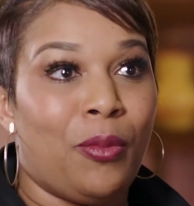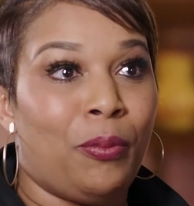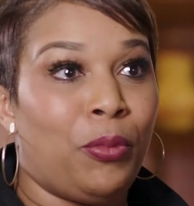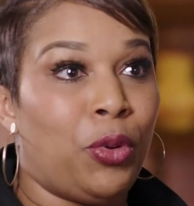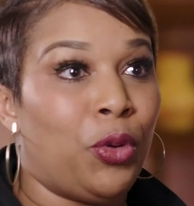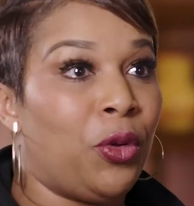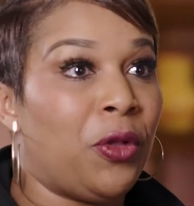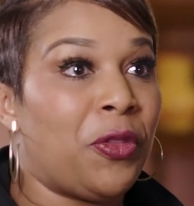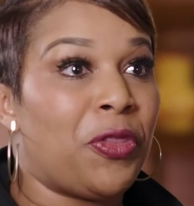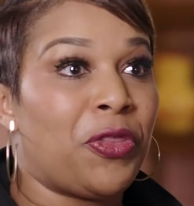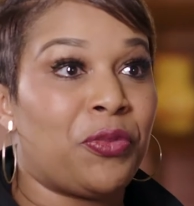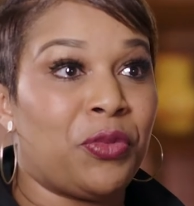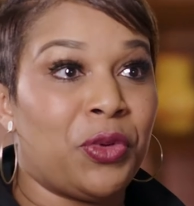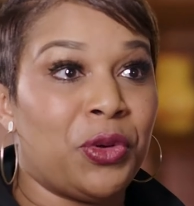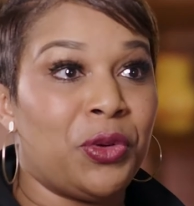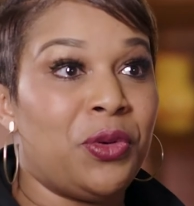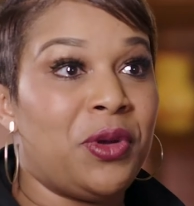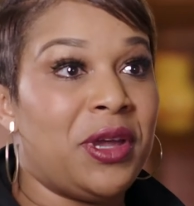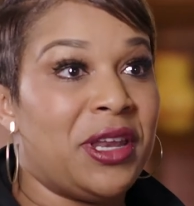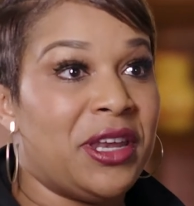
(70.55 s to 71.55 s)
pull
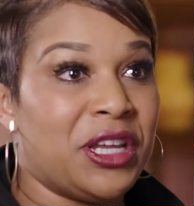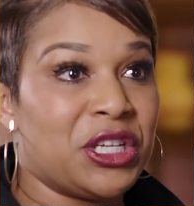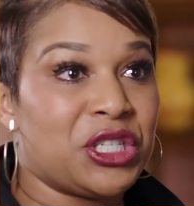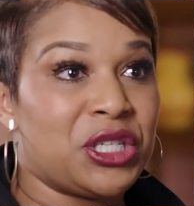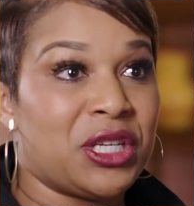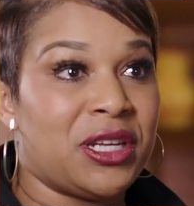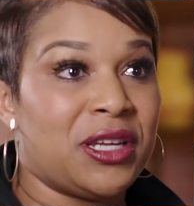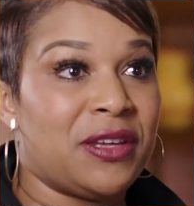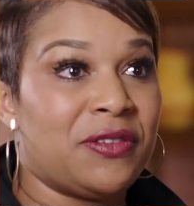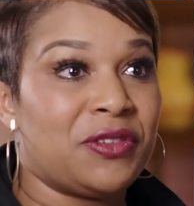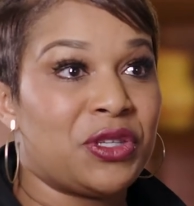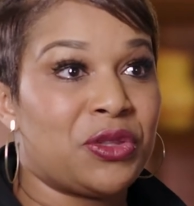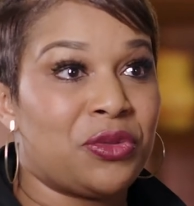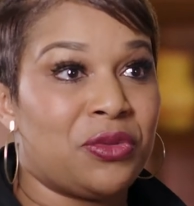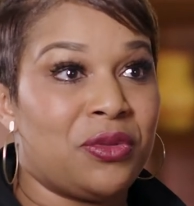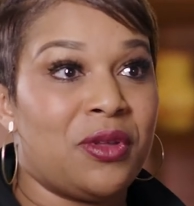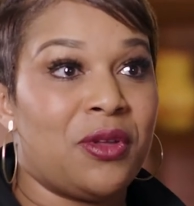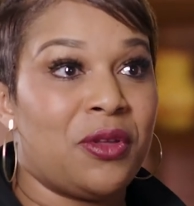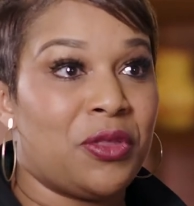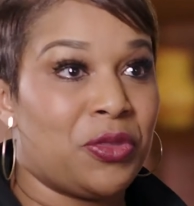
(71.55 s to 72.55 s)
through initiatives
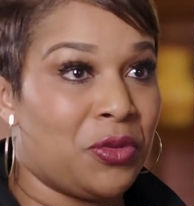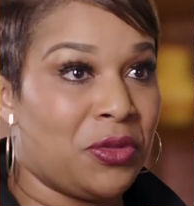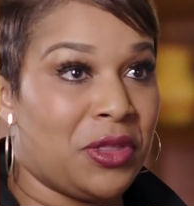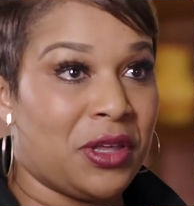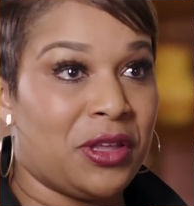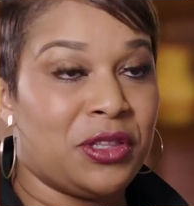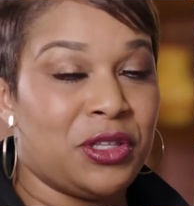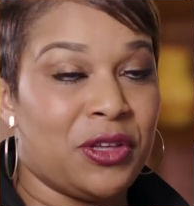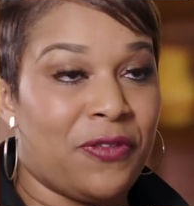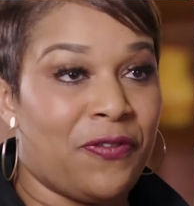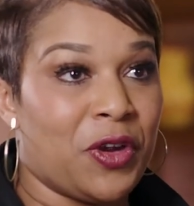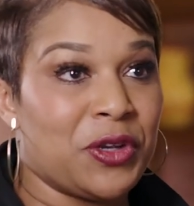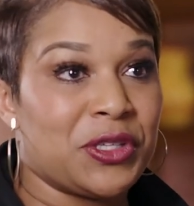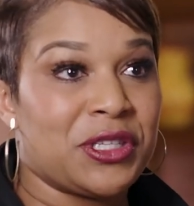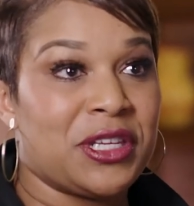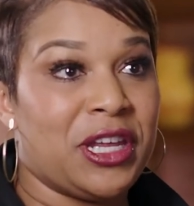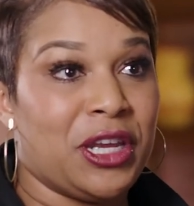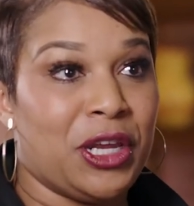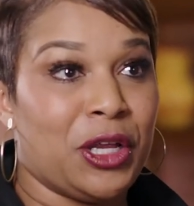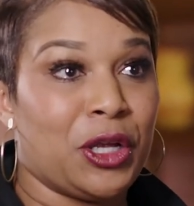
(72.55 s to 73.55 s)
through the
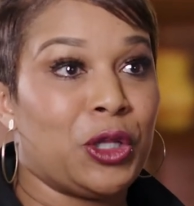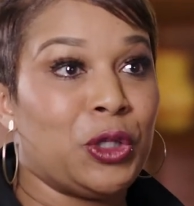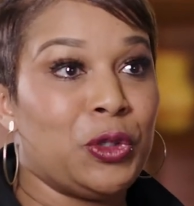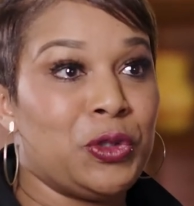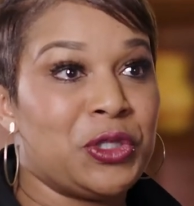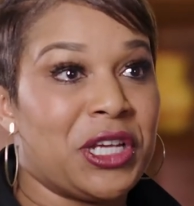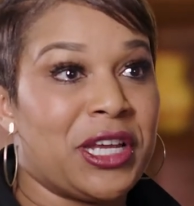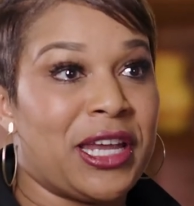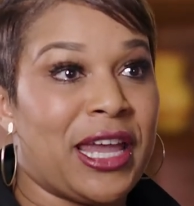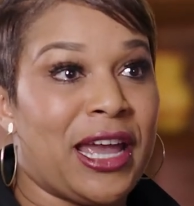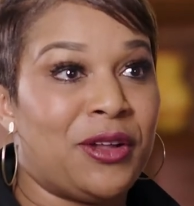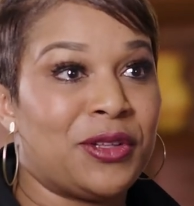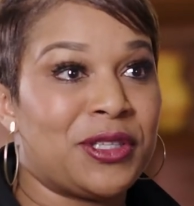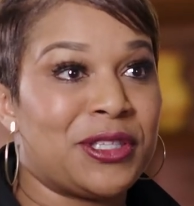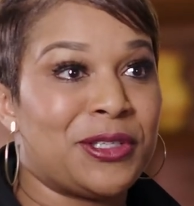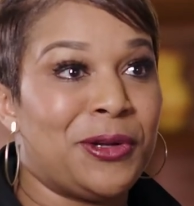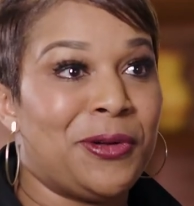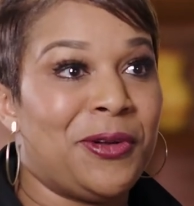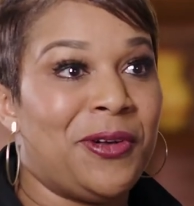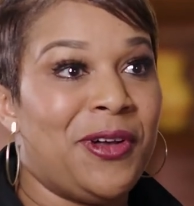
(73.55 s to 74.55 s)
Diversity and Inclusion
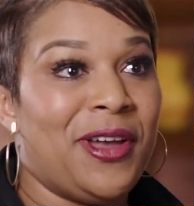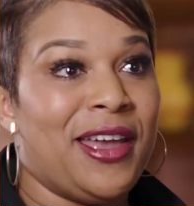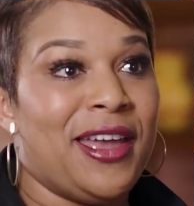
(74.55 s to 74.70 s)
Council.